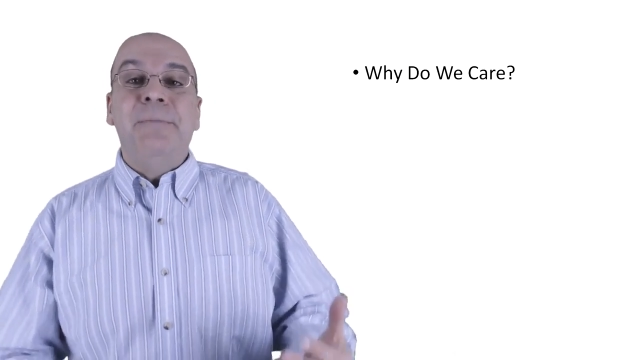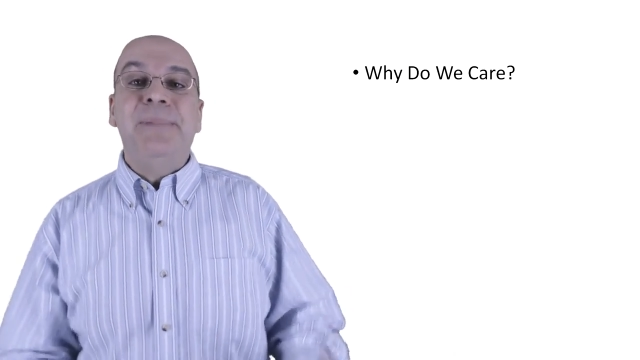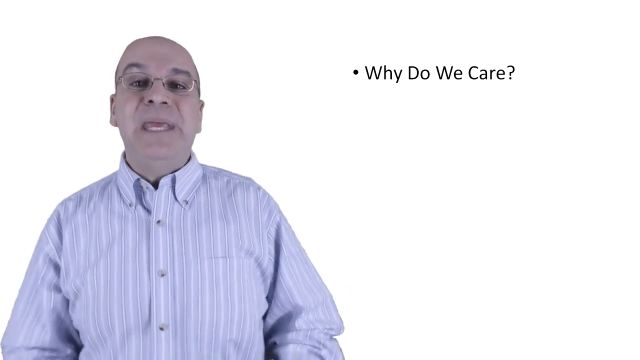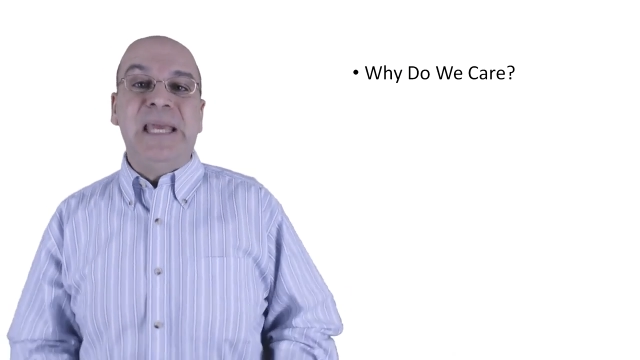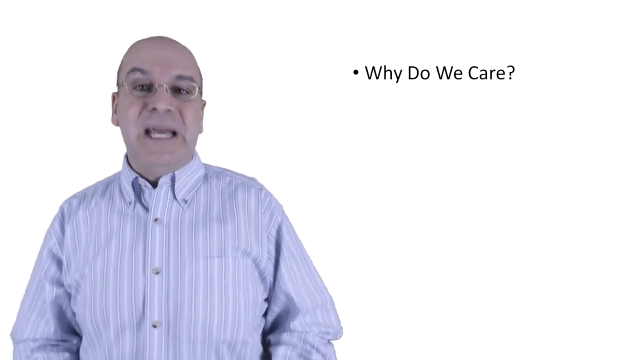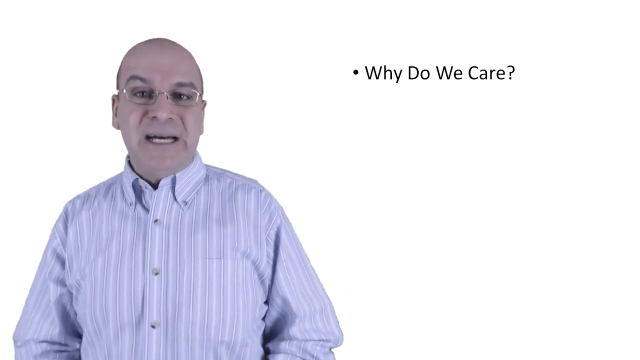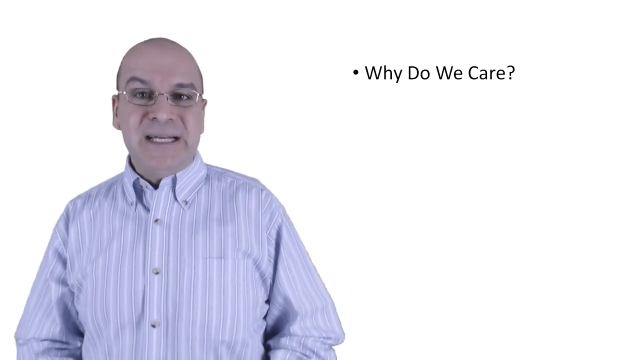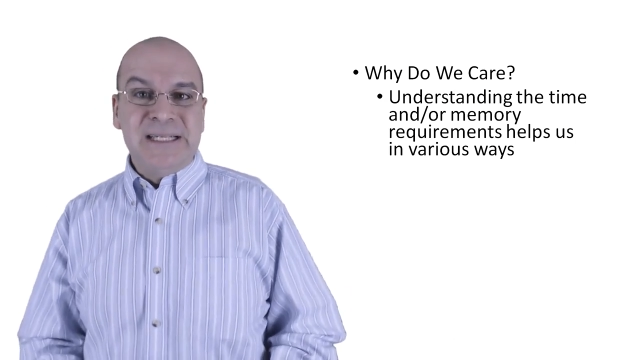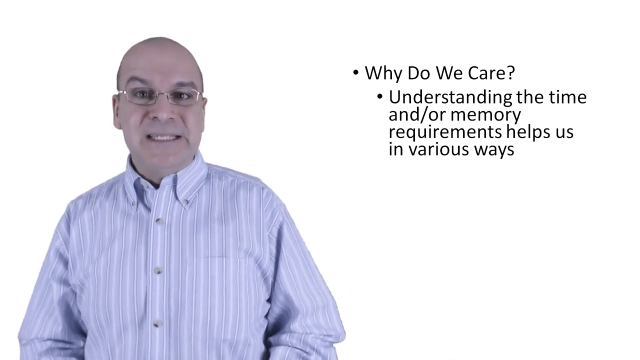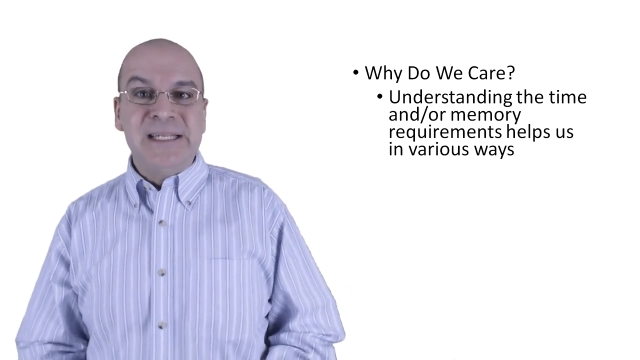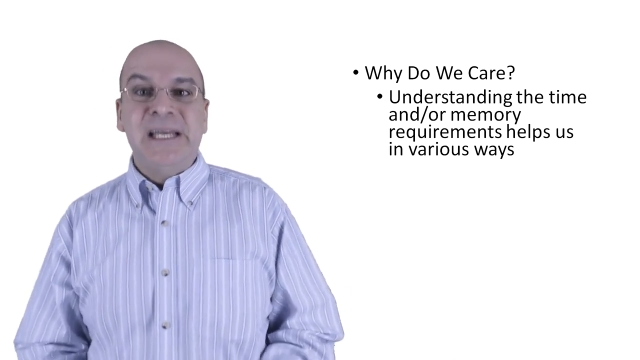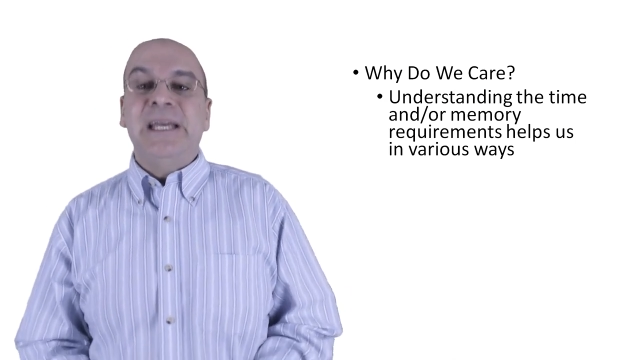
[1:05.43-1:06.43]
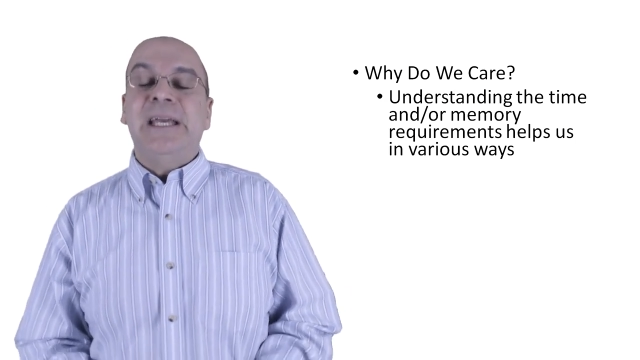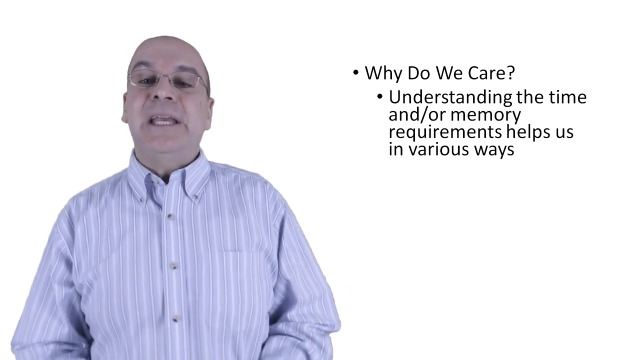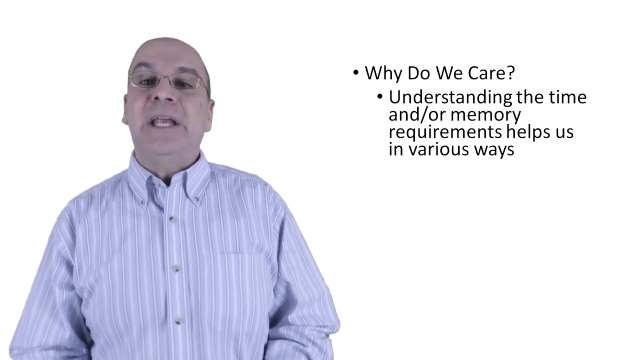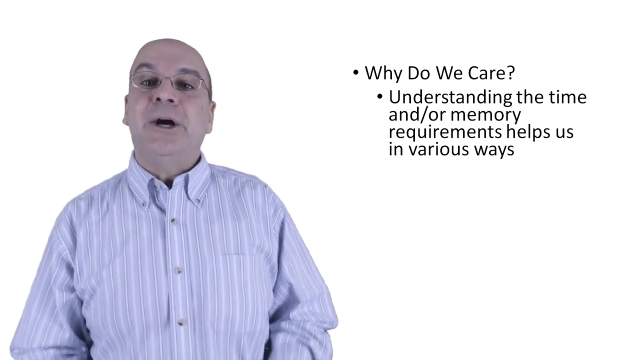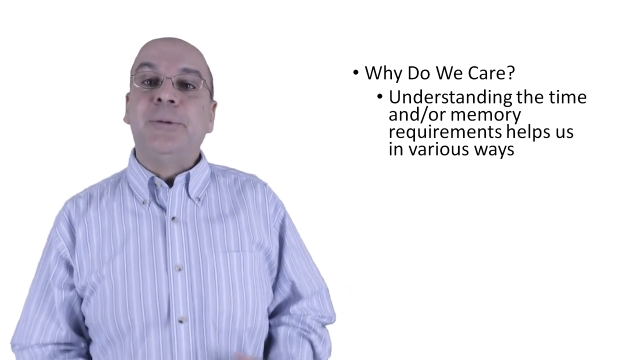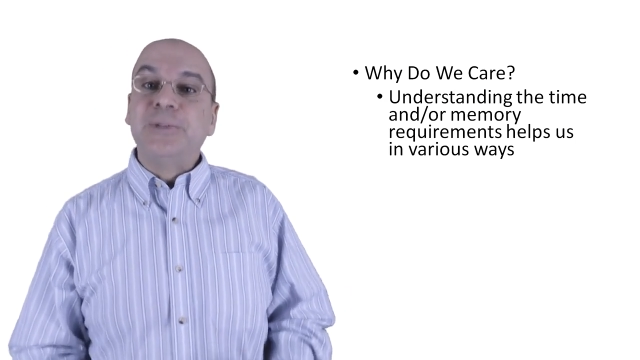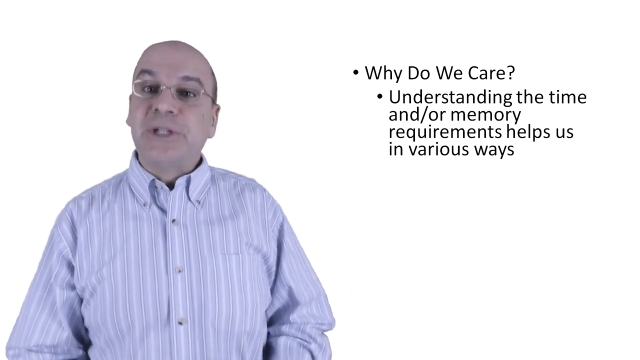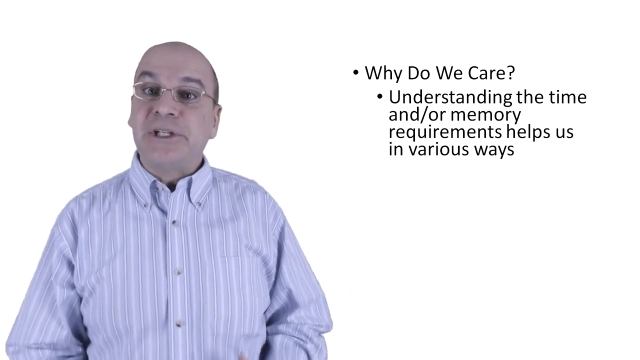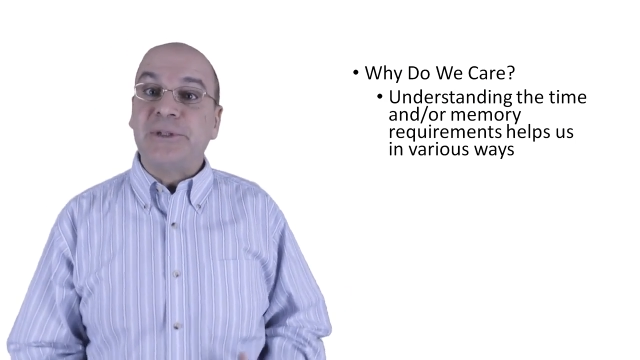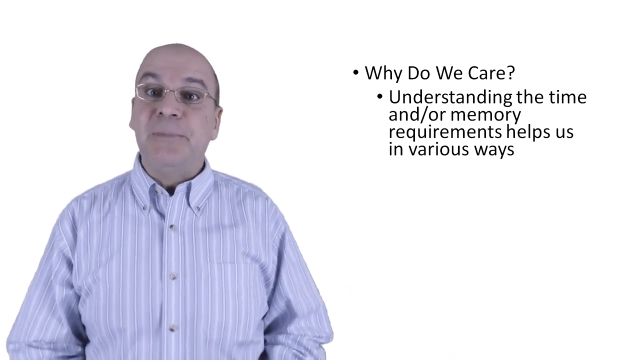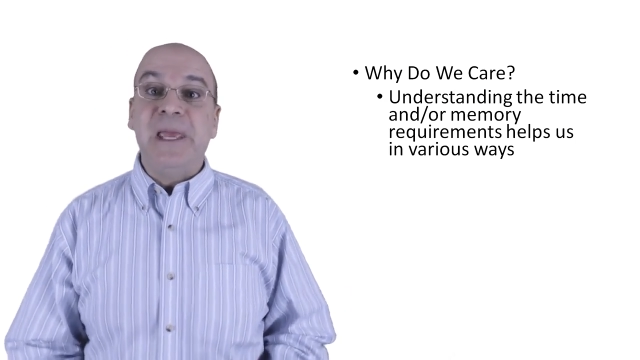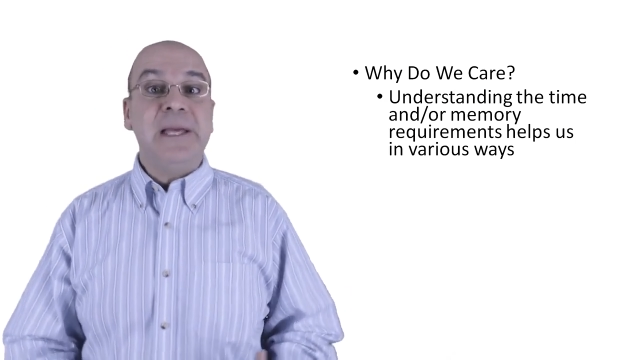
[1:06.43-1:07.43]
because it helps
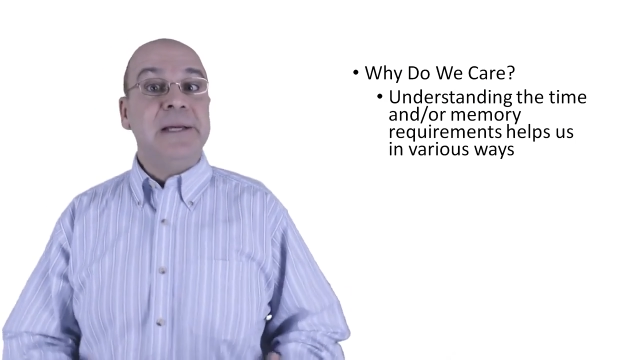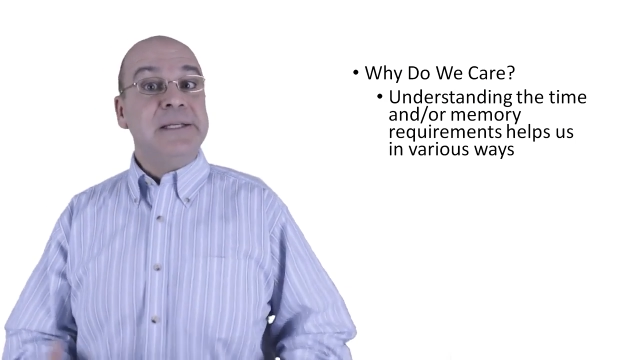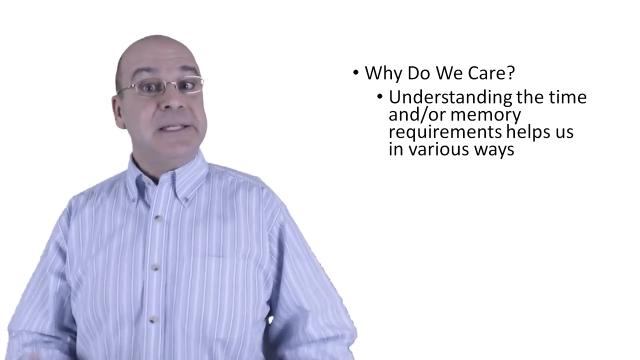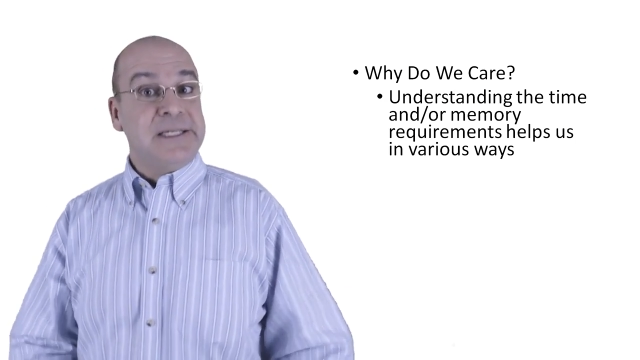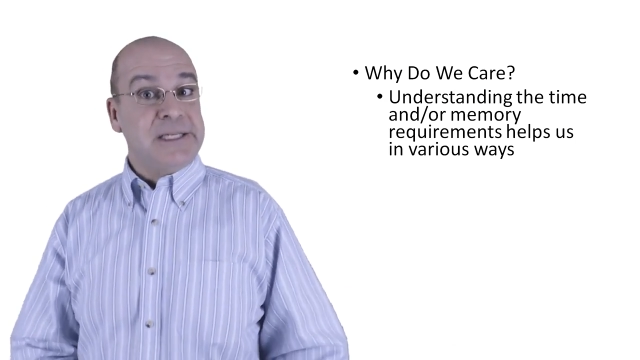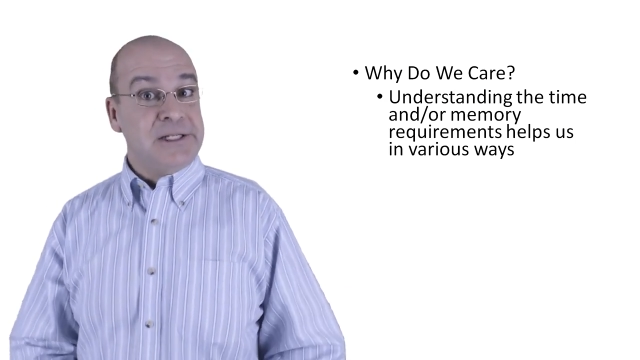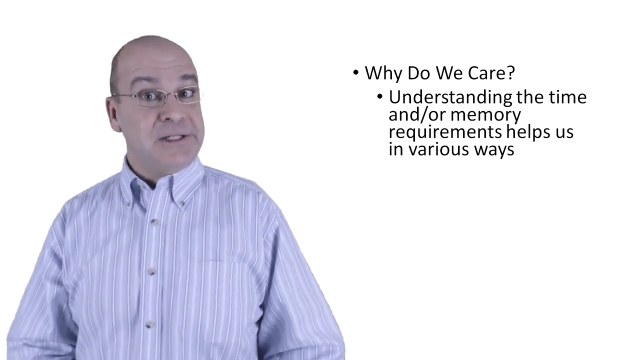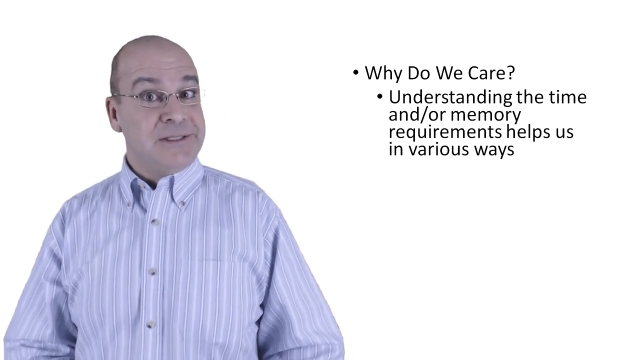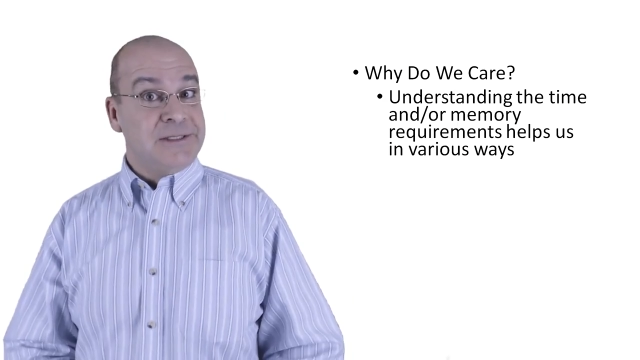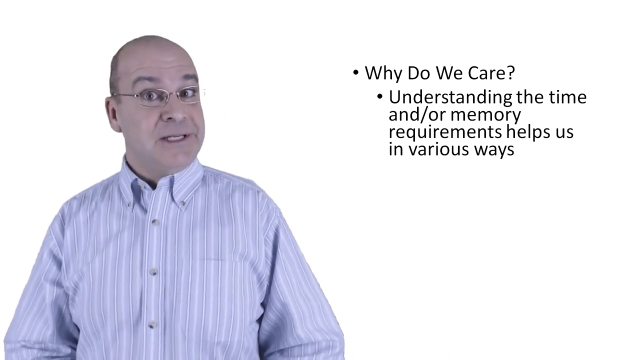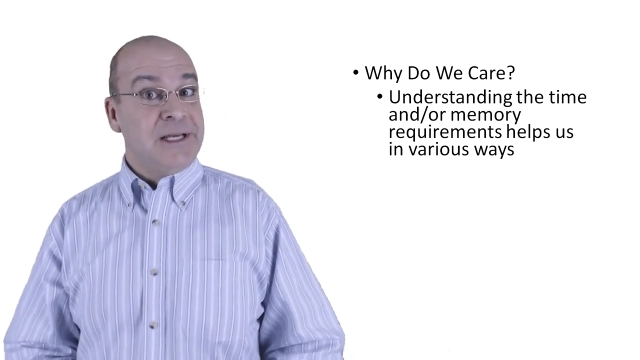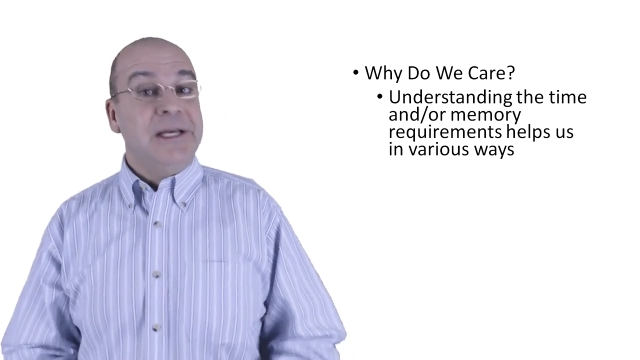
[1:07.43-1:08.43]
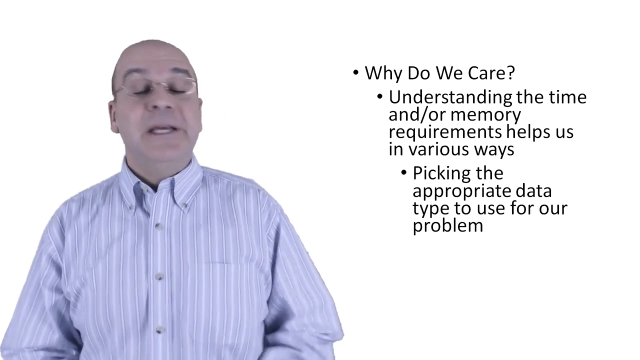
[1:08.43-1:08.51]
us make decisions.